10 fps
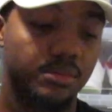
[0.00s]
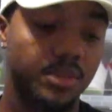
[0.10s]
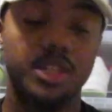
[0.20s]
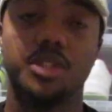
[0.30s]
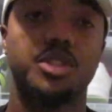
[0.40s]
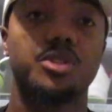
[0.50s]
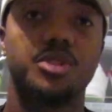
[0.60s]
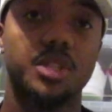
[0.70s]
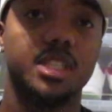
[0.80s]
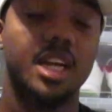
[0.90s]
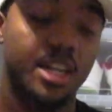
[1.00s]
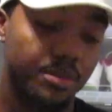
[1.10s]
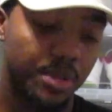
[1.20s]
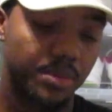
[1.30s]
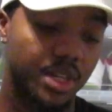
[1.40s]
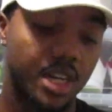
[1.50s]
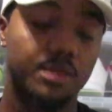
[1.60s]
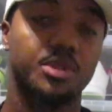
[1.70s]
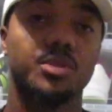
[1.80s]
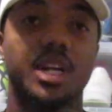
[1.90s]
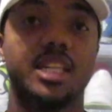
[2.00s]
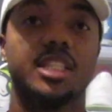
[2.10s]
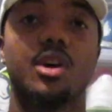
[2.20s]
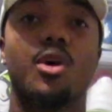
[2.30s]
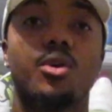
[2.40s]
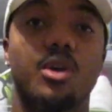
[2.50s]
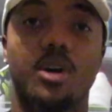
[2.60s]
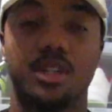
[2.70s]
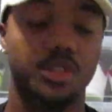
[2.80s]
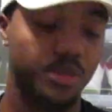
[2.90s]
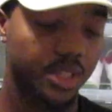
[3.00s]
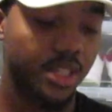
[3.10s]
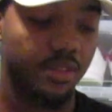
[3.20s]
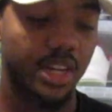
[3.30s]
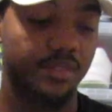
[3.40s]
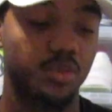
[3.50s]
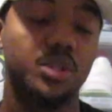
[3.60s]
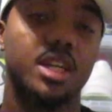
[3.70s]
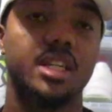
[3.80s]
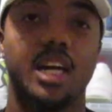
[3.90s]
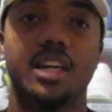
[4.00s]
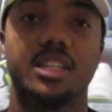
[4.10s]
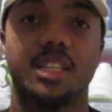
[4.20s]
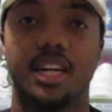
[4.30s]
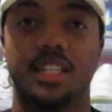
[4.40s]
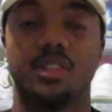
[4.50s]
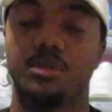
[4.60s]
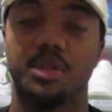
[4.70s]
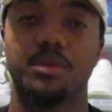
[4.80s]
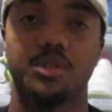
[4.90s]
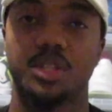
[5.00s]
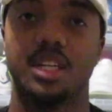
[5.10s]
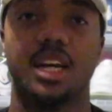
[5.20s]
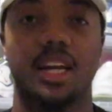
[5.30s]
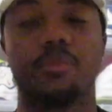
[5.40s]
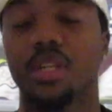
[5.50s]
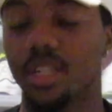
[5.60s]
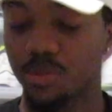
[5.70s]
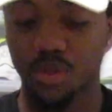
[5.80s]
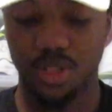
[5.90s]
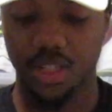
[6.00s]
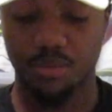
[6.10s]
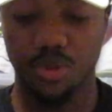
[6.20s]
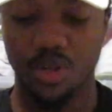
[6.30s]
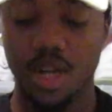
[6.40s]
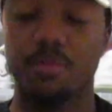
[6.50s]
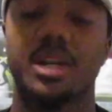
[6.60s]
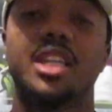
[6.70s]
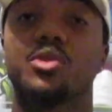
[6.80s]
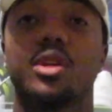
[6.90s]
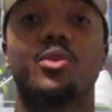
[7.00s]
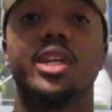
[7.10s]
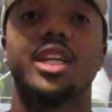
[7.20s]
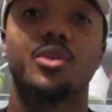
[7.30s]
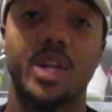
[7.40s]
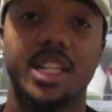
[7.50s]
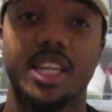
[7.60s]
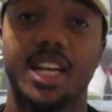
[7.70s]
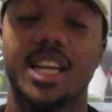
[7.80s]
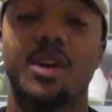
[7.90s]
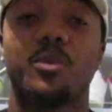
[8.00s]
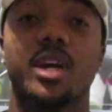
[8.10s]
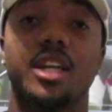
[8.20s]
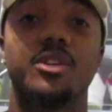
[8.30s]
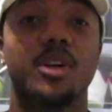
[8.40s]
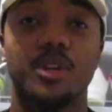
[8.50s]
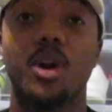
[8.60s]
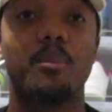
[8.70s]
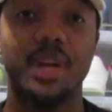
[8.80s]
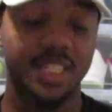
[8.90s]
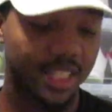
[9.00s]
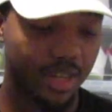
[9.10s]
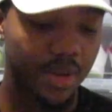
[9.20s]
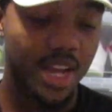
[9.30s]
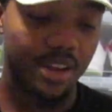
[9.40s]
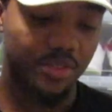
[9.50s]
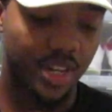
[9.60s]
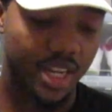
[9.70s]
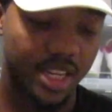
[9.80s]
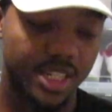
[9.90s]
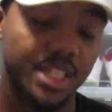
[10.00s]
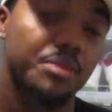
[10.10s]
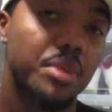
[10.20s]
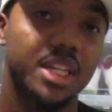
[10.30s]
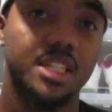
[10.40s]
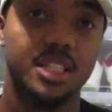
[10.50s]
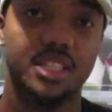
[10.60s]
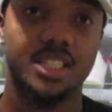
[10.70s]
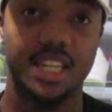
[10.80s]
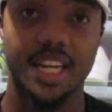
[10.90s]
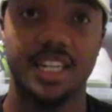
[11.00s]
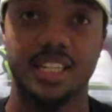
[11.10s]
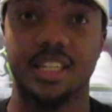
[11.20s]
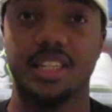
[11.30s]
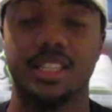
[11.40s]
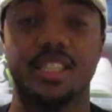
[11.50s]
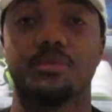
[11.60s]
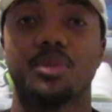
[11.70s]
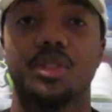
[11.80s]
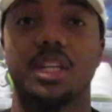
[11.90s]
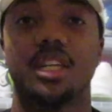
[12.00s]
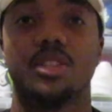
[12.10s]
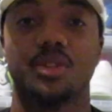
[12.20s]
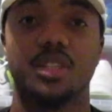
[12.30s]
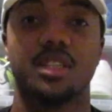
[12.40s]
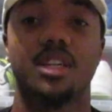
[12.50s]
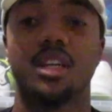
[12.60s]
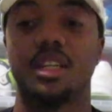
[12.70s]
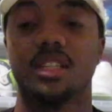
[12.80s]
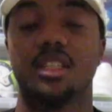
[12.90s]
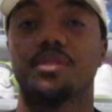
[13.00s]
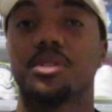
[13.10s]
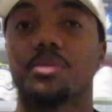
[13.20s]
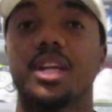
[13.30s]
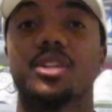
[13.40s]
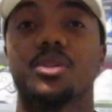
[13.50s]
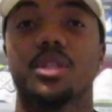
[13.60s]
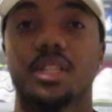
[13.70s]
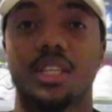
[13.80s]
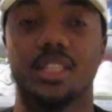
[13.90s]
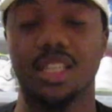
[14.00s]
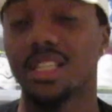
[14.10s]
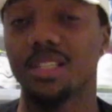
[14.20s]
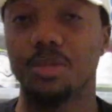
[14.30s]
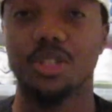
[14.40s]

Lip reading: your shoestring is not going to be able to come through and actually hold on to itself. Like if you cut down the die, then you won't be able to use that die. I mean, it's real simple, but I just want to reiterate that way, you know, you don't mess up. I feel like it's just best to say the simple things or the self-explanatory things just to be